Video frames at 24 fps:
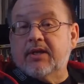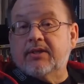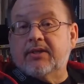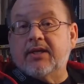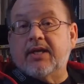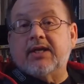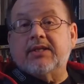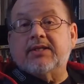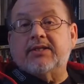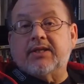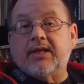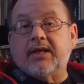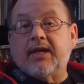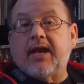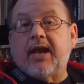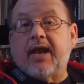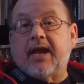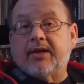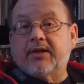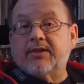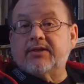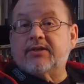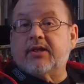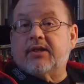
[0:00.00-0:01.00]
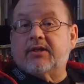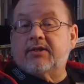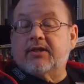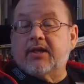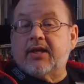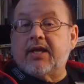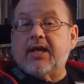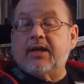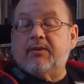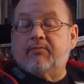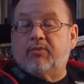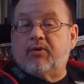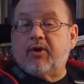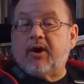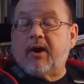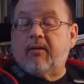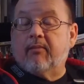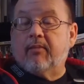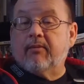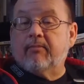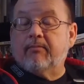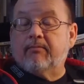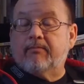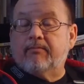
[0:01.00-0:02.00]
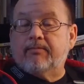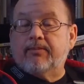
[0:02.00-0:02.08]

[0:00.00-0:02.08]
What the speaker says: The heat sink handles the heat problem.